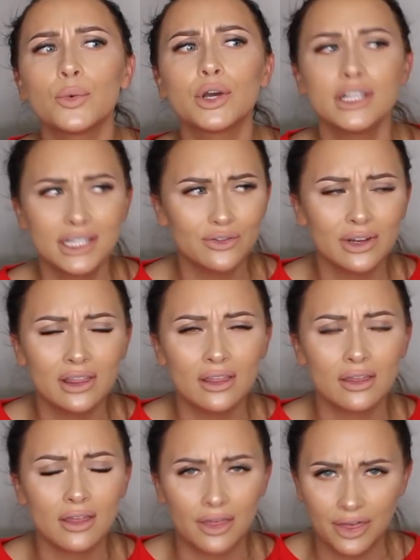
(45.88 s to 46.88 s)

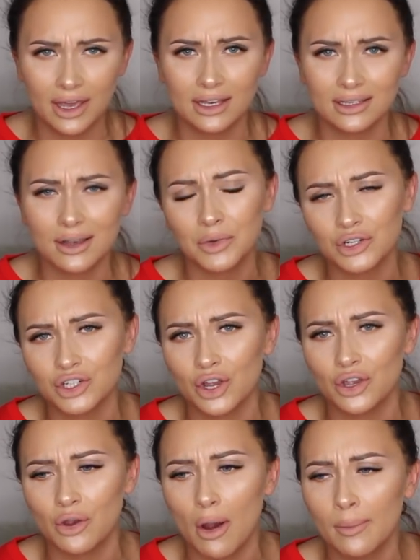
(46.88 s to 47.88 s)
considering the things I'm going to show
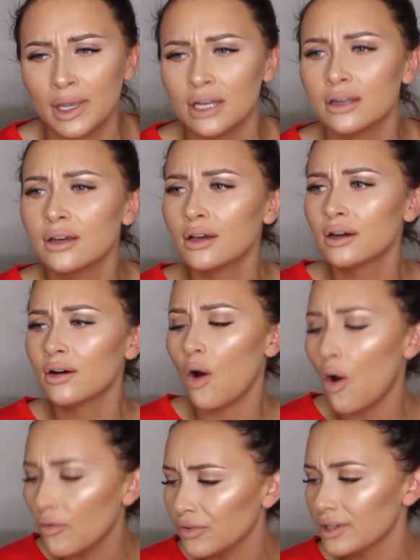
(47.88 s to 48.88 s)
you. I mean,
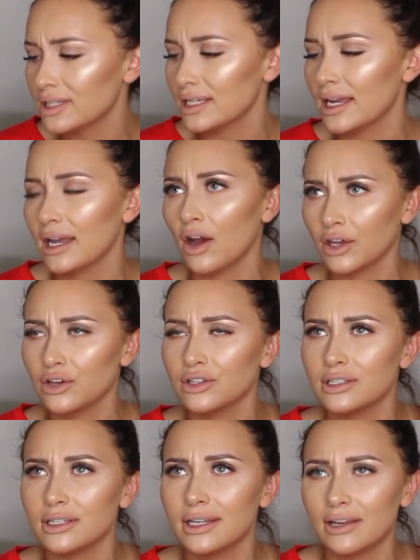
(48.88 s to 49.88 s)
obviously I
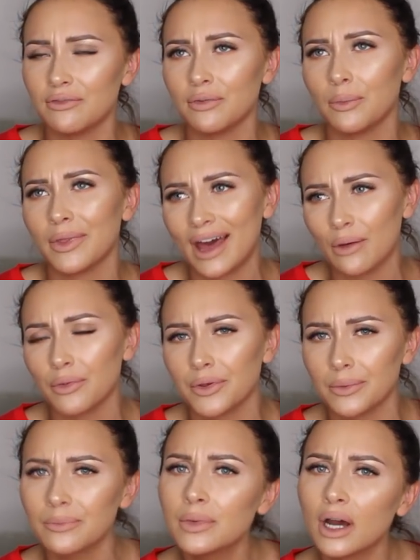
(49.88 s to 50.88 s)
could live without
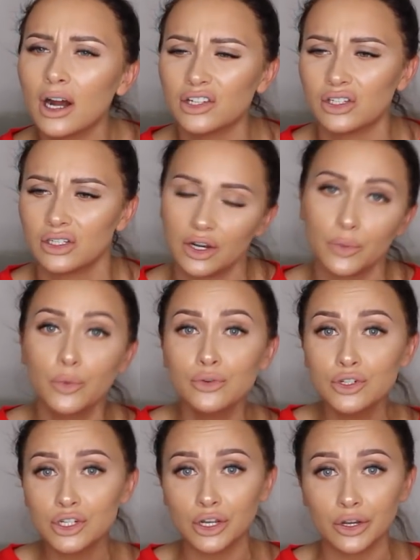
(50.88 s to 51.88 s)
them, I just don't
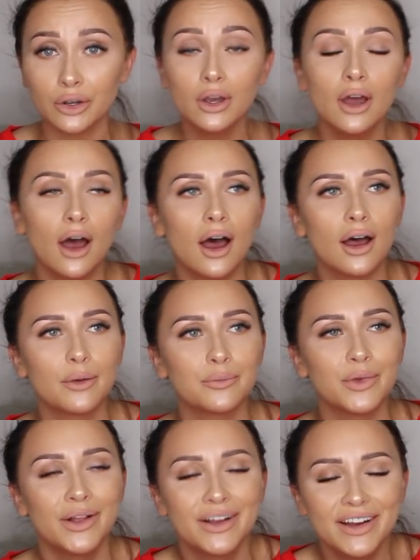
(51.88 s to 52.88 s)
want to. Um,